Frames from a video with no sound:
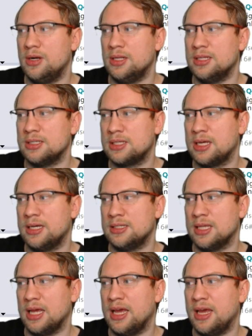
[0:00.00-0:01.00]
in this
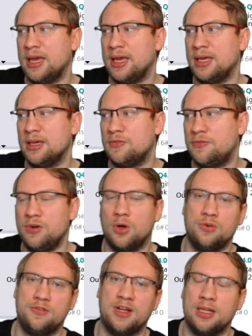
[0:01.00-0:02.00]
case, a
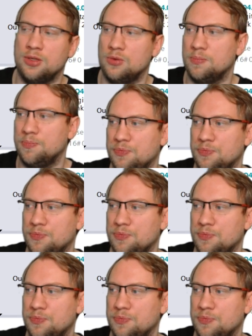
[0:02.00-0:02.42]
float value.